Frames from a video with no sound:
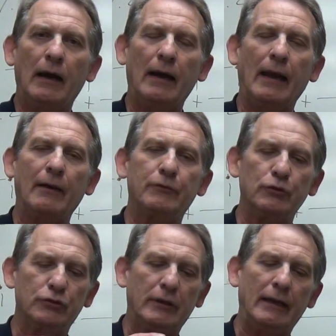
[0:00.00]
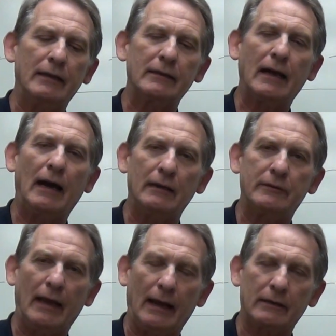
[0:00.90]
I have to stay in
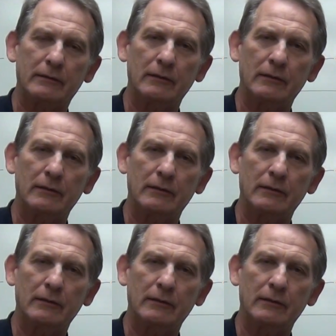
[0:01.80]
contact